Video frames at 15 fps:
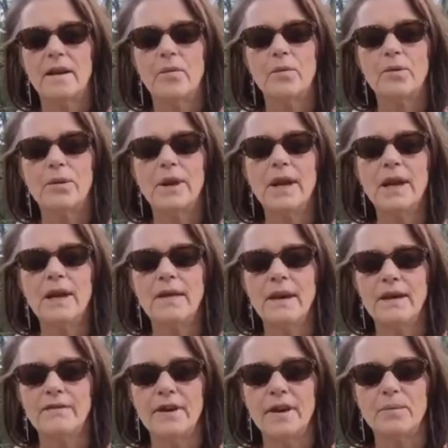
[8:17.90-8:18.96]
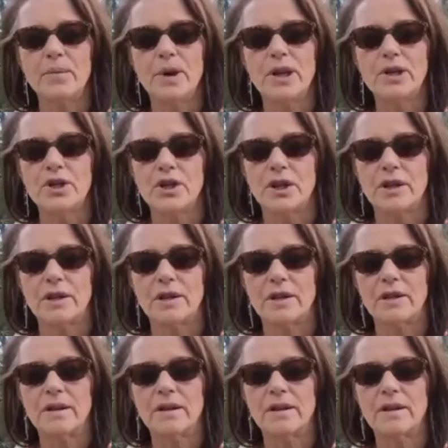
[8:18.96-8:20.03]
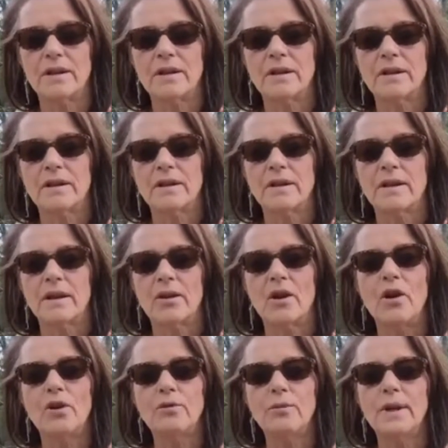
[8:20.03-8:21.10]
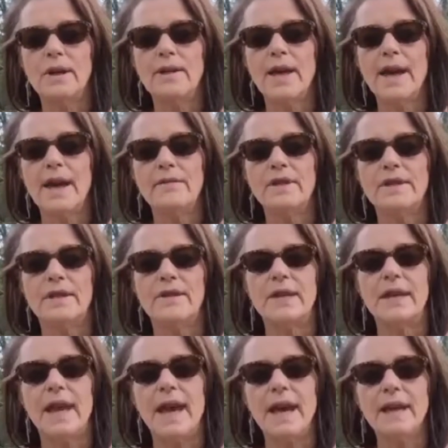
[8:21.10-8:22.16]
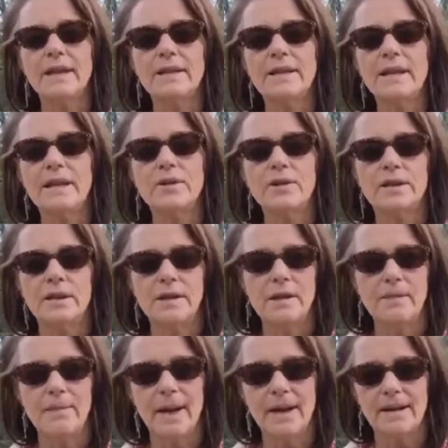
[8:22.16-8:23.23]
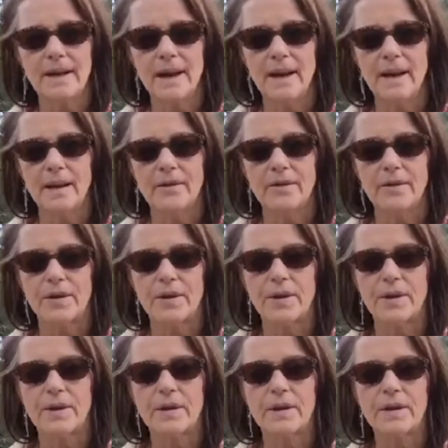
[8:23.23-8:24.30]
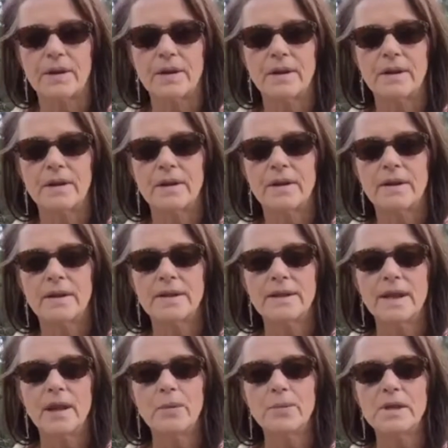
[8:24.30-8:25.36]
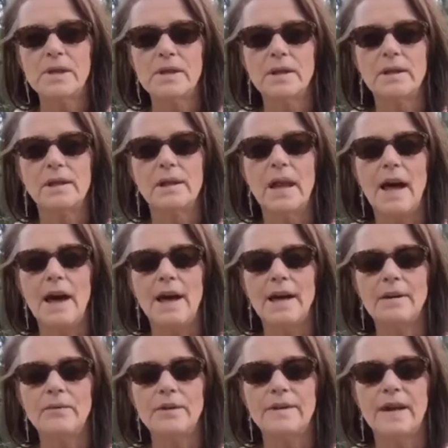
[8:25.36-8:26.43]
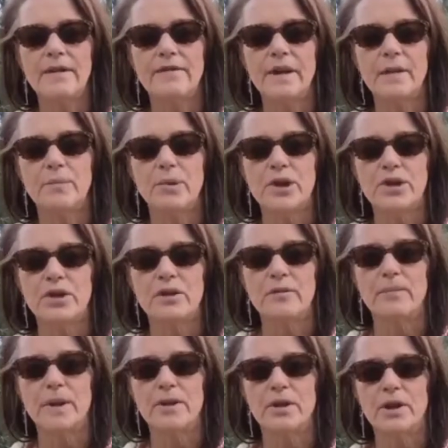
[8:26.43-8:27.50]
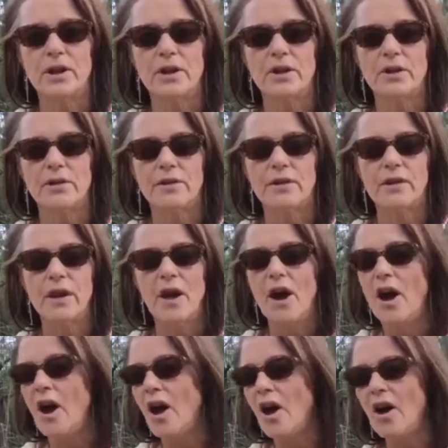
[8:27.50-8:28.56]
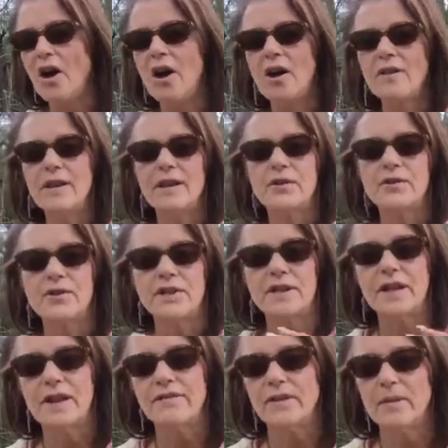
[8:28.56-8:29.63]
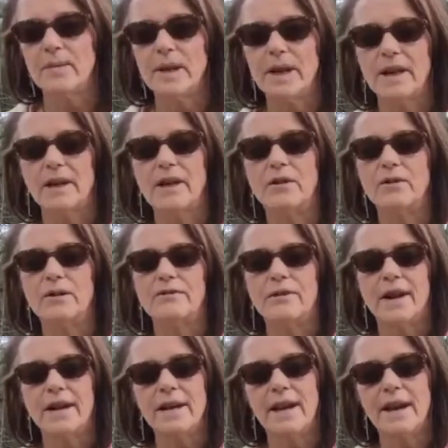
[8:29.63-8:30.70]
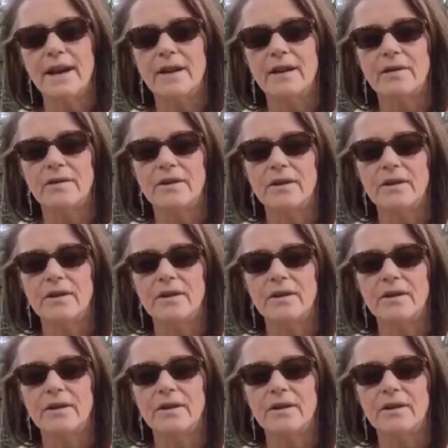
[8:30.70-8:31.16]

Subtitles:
Bring in that vibration all the way to the heavens, and then exhale, send it back down. This helps us align with that vibration of Mother Earth. All that other stuff can be let go of right now.